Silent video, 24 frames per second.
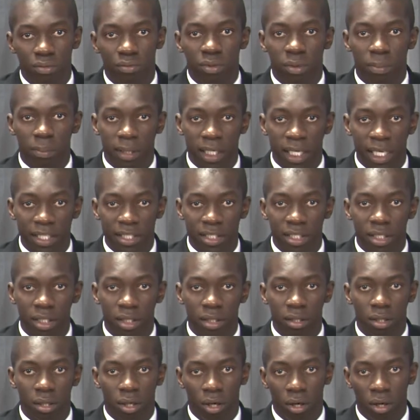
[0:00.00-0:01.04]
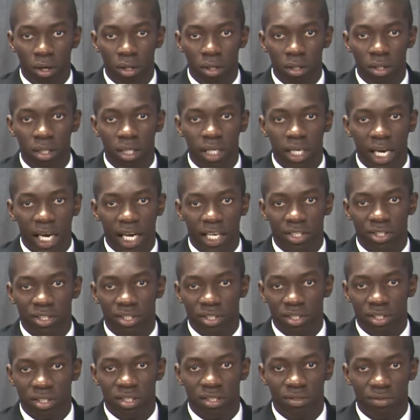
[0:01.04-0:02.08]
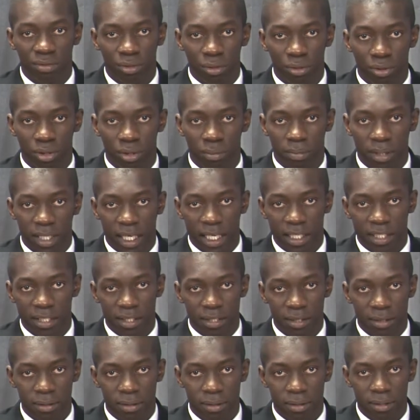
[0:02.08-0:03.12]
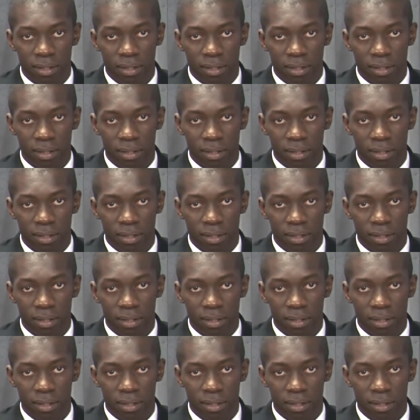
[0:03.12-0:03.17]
replacing all gaseous diffusion plants.